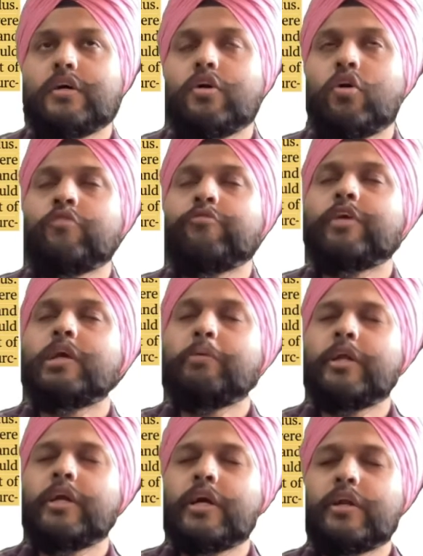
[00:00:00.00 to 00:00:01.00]
on
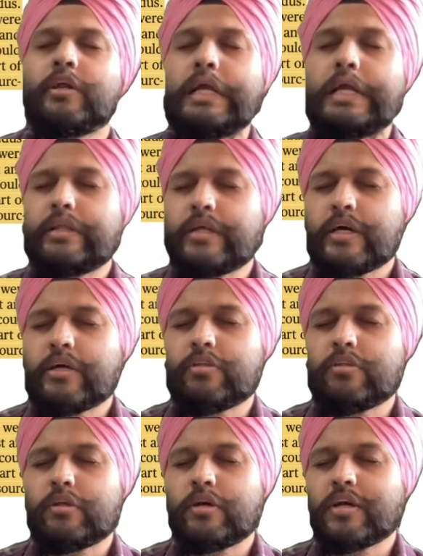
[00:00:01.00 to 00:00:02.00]
Wikipedia it reads
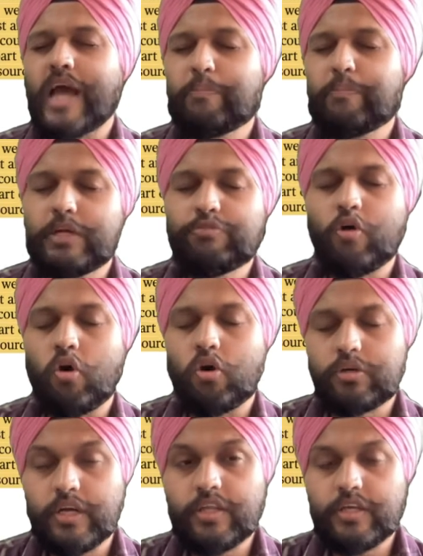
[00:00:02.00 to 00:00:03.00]
as a captive
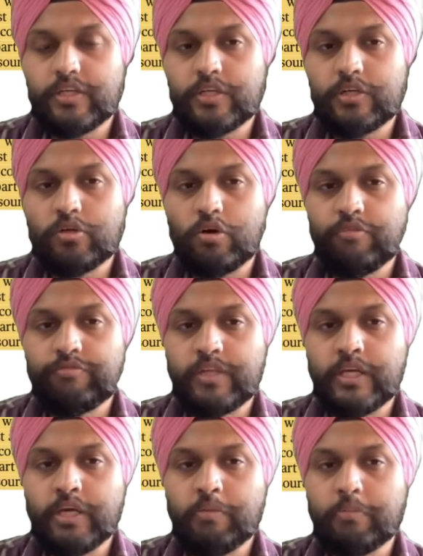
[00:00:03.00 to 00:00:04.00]
organization of
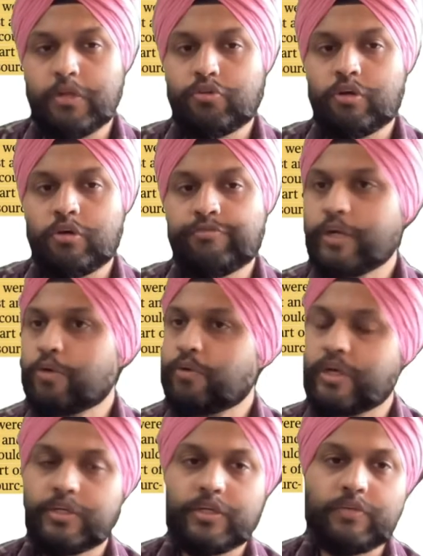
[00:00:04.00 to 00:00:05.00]
the Ministry of
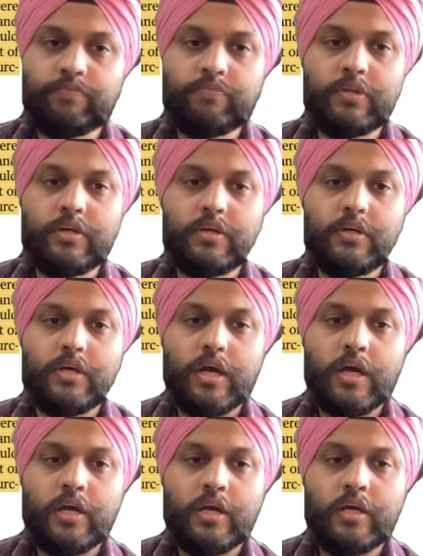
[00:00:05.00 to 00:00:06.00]
Education.
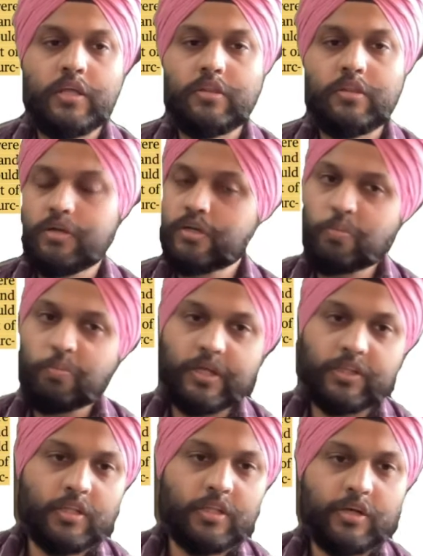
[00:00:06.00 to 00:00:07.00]
In certain
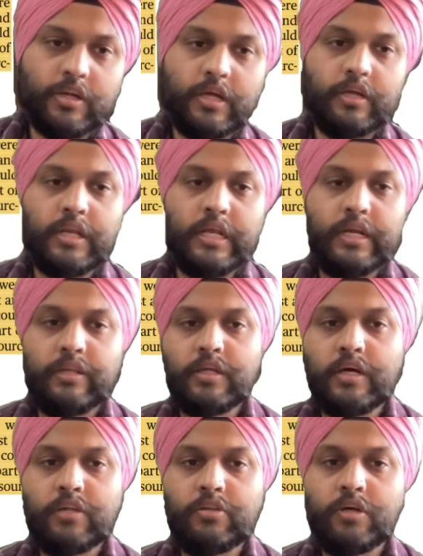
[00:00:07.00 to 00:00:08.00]
places it reads
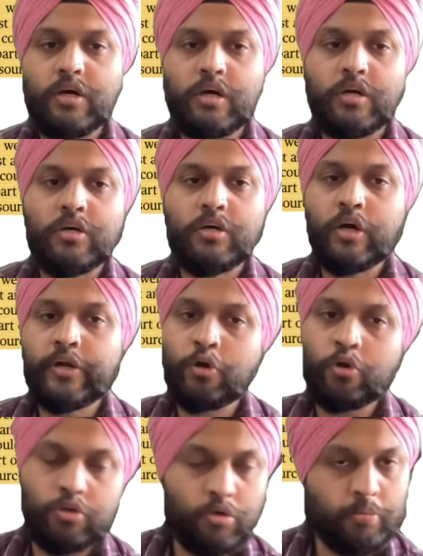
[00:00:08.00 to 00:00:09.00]
as an
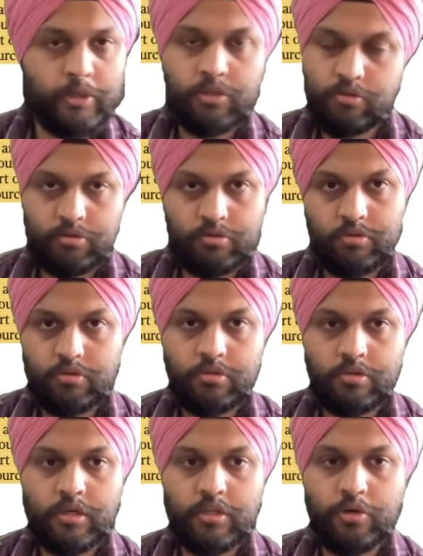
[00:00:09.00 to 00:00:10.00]

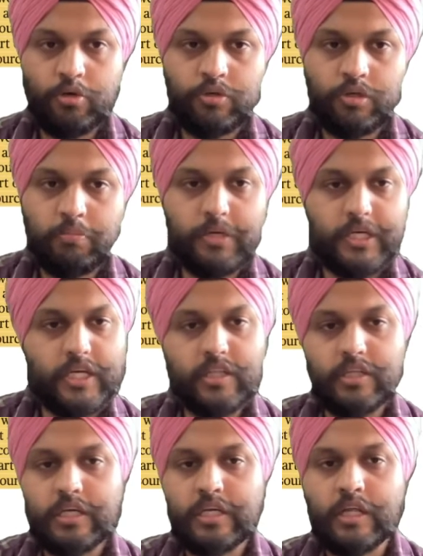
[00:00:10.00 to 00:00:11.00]
autonomous institution, but
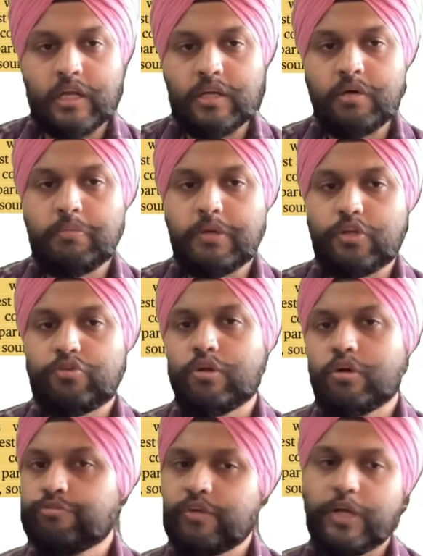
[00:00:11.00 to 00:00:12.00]
yes, it is under
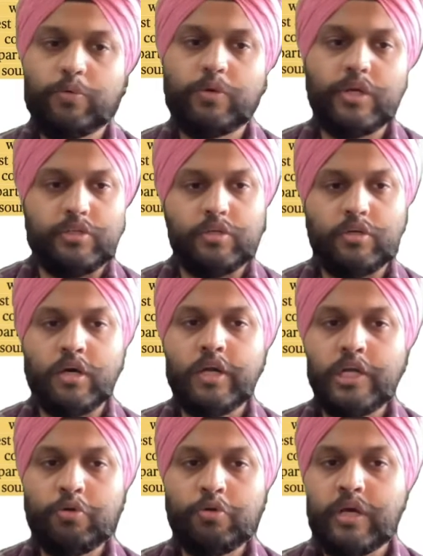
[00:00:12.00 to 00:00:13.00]
Ministry of Education,
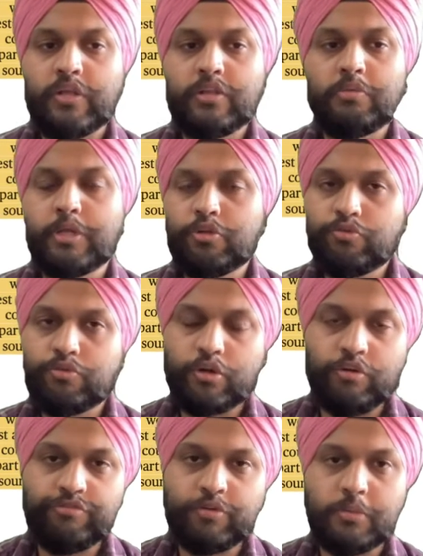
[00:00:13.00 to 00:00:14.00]
earlier known as the Ministry
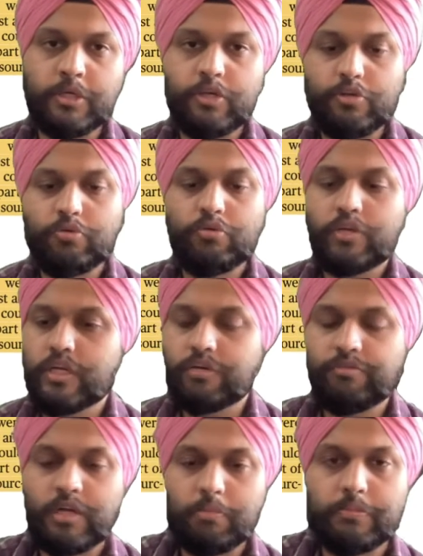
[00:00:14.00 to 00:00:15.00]
of Human Resource and
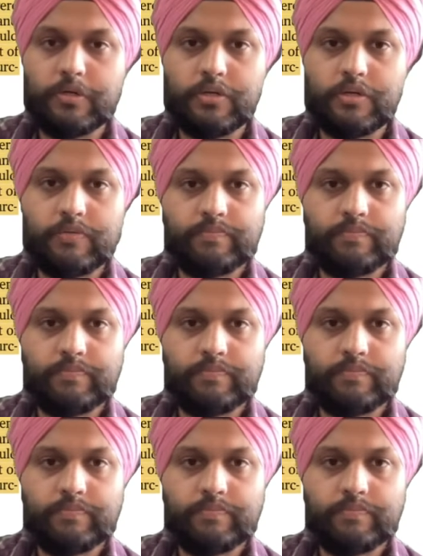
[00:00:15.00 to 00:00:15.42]
Development.